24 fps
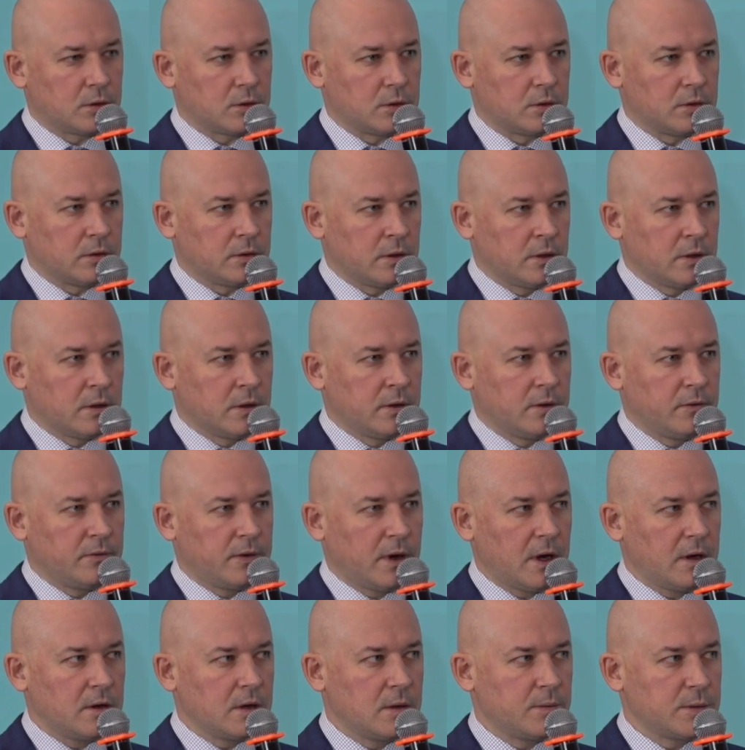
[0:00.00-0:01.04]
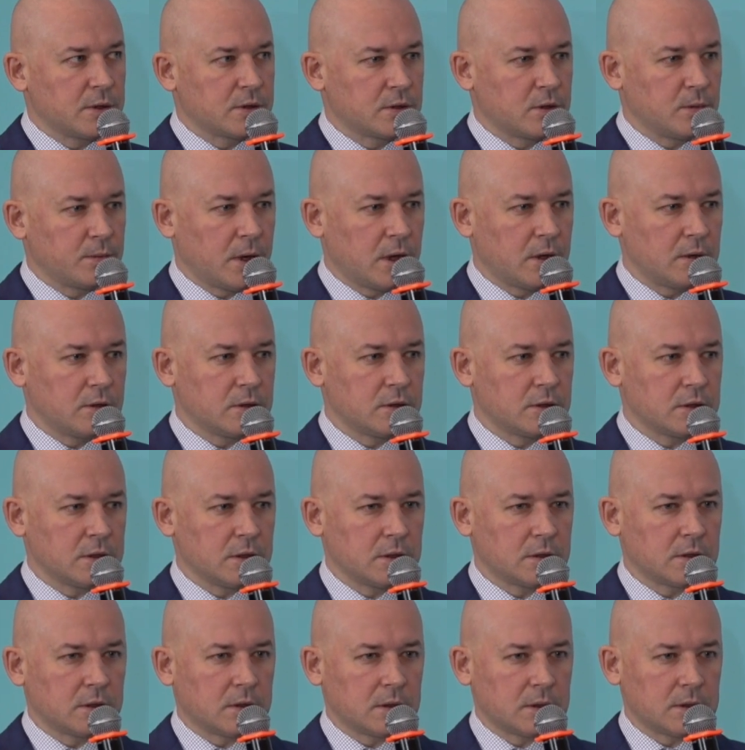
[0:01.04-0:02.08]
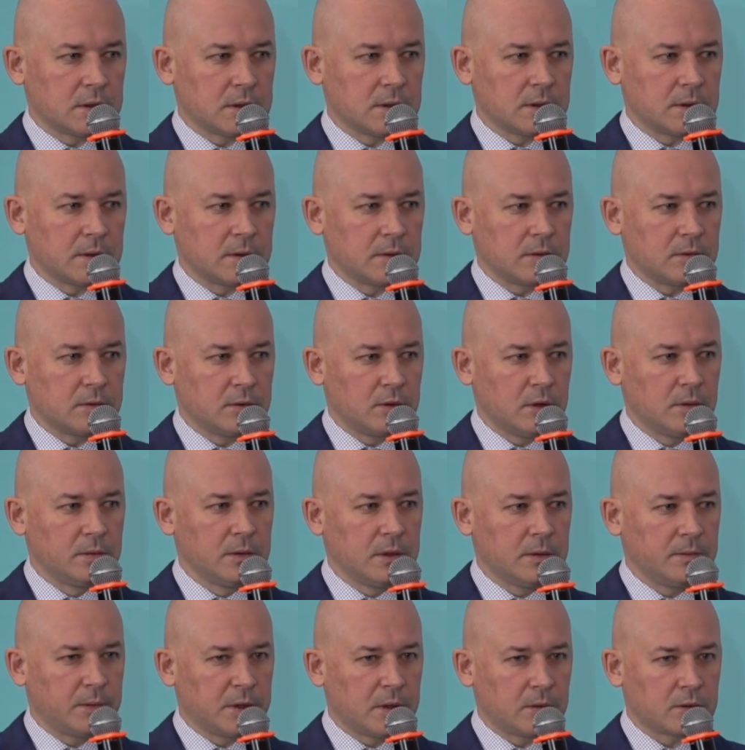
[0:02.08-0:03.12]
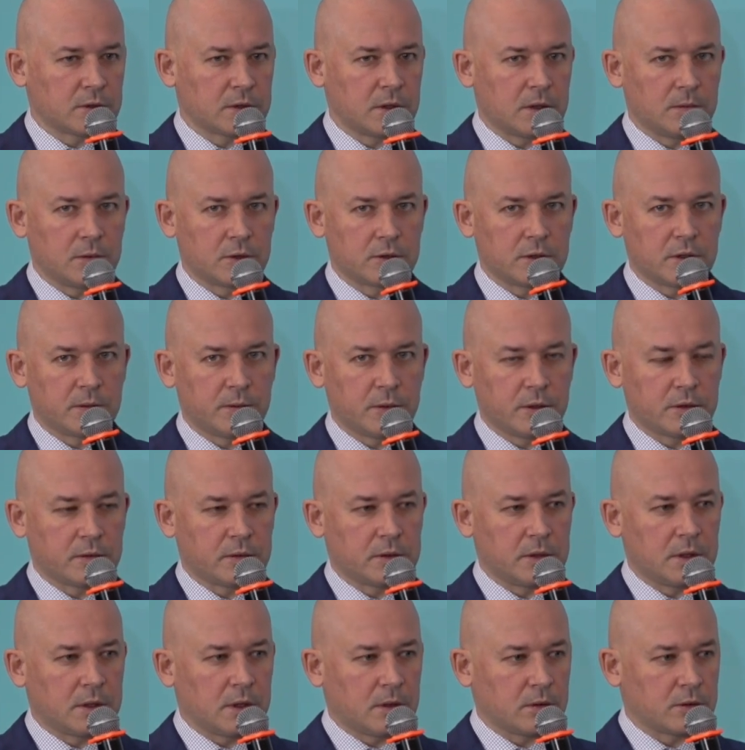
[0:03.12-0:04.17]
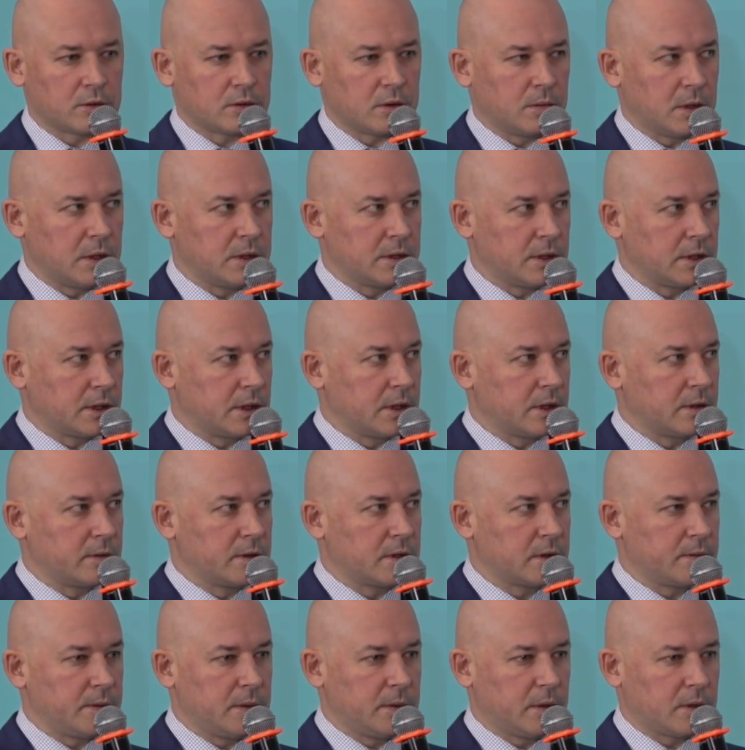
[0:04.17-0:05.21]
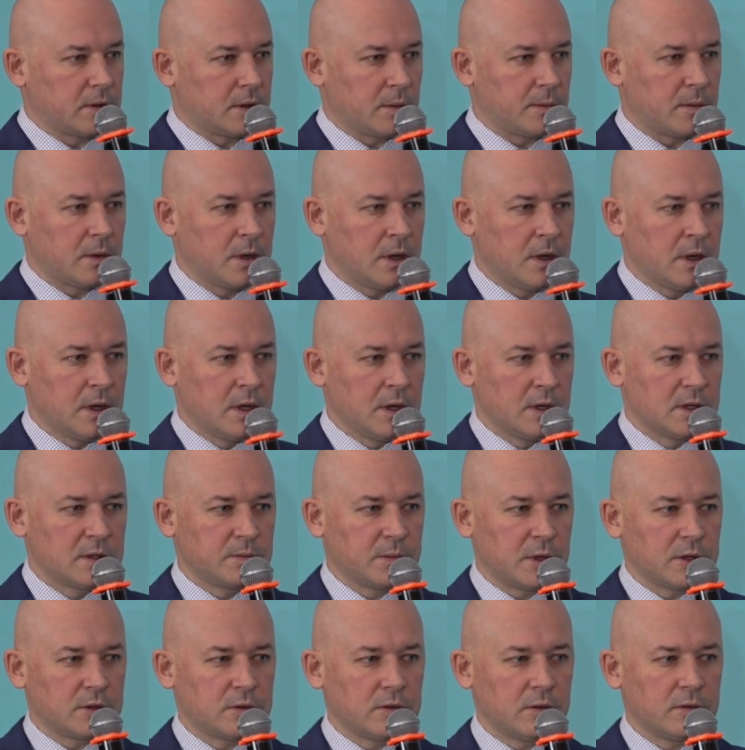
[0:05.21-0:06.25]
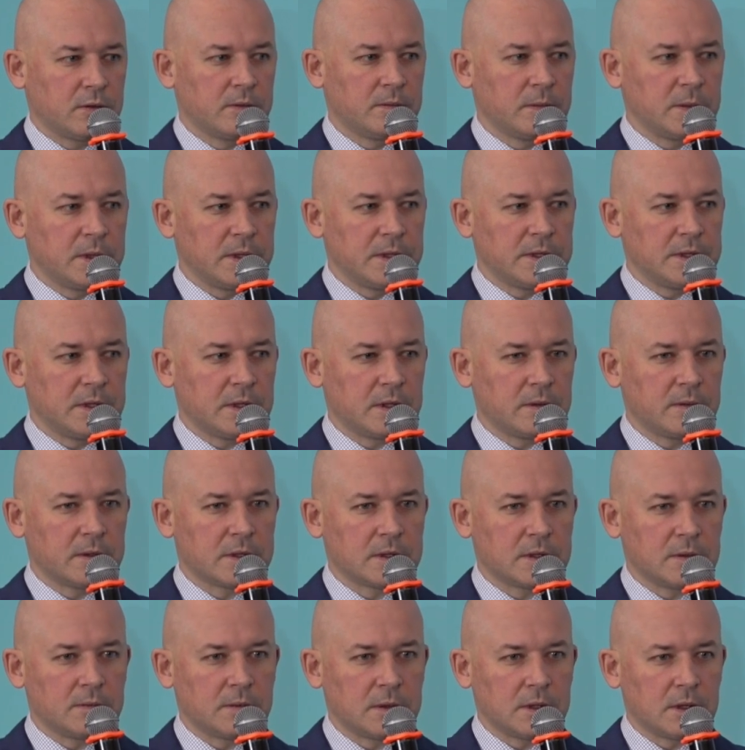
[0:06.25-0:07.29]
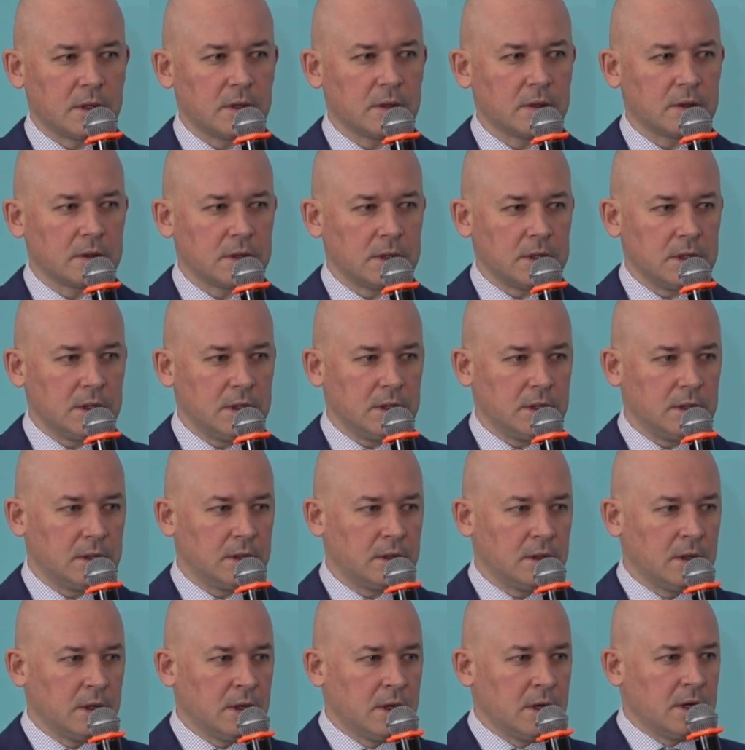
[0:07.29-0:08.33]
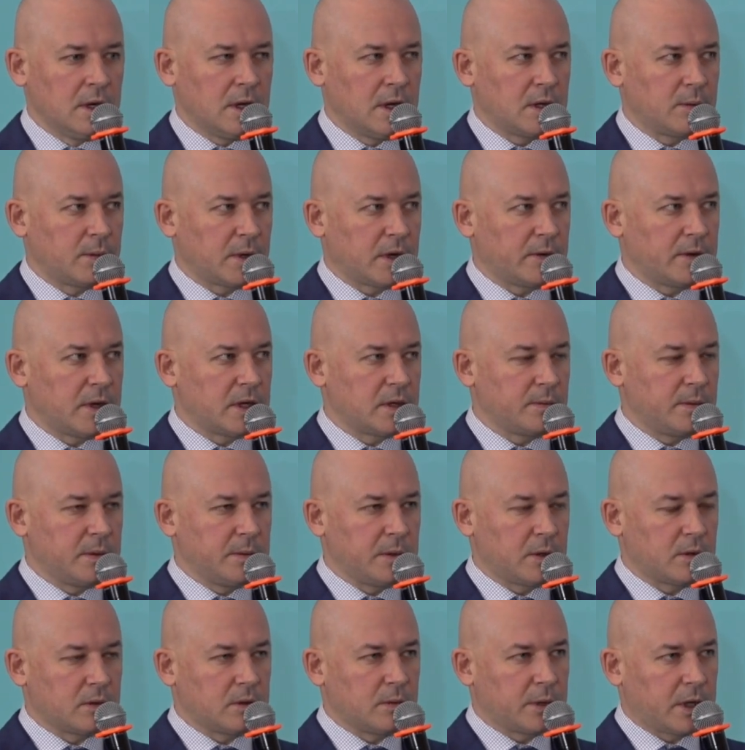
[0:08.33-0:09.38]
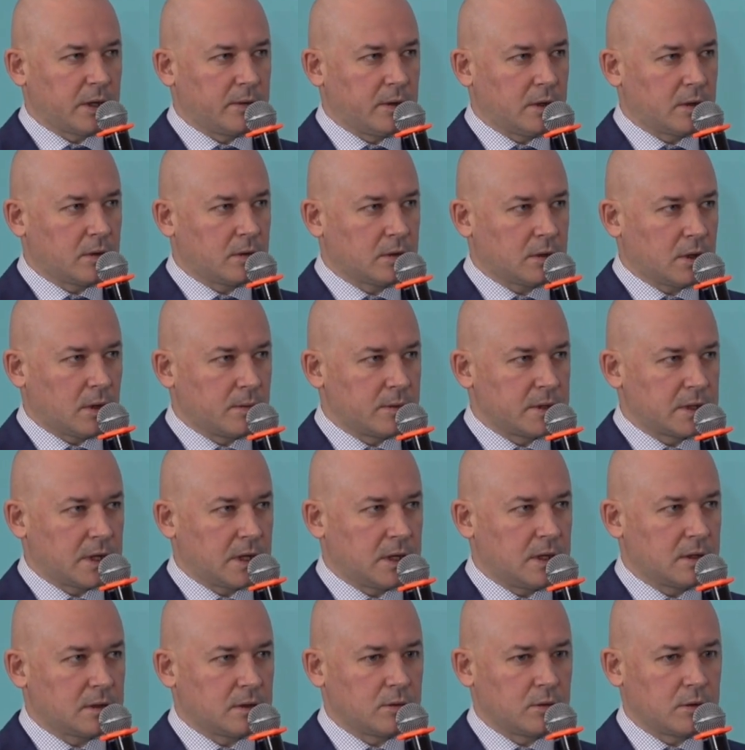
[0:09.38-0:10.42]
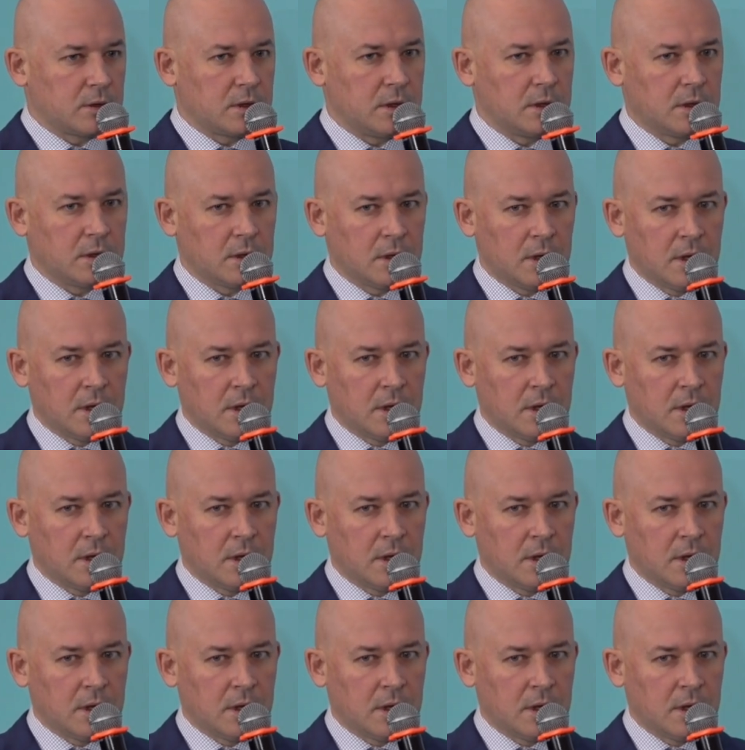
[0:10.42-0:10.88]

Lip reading: check the files which enter the system. It is rather convenient because this enables us to embed them into the mailing services and postal services,